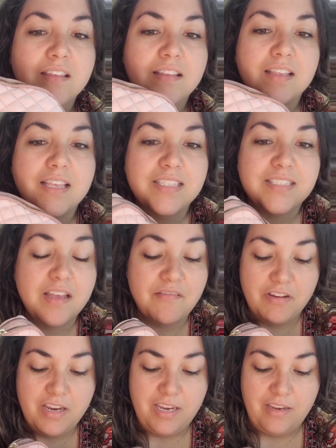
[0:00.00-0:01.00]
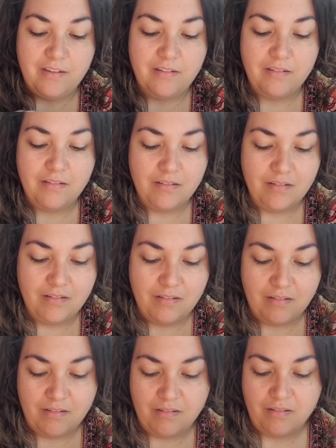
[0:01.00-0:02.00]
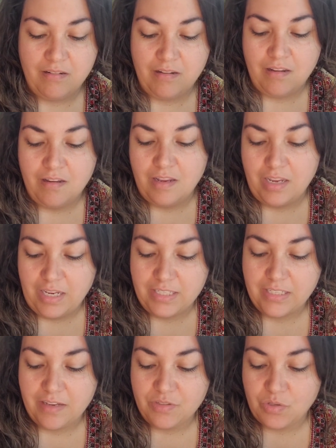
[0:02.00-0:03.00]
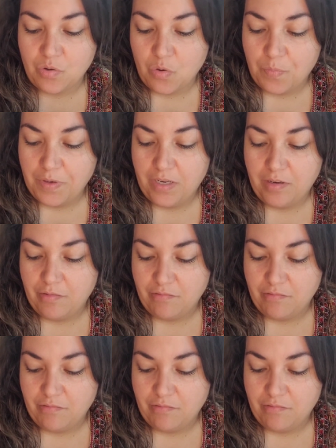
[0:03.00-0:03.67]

It's not right. I guess I have to open it